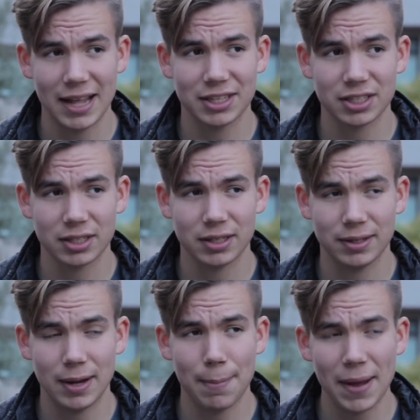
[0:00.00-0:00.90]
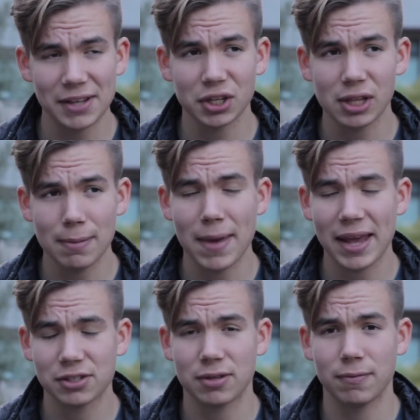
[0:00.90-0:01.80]
it basically
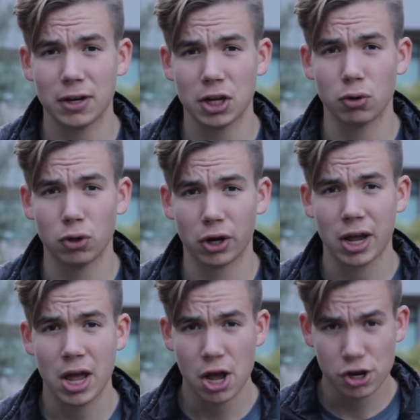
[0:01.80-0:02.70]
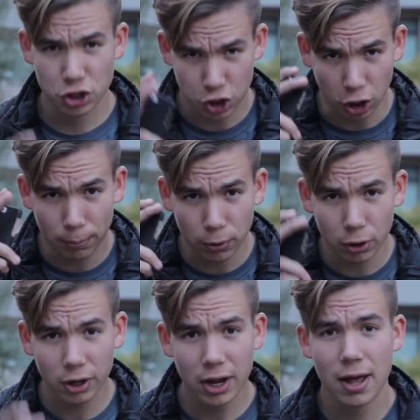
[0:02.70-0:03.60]
makes the video look sharper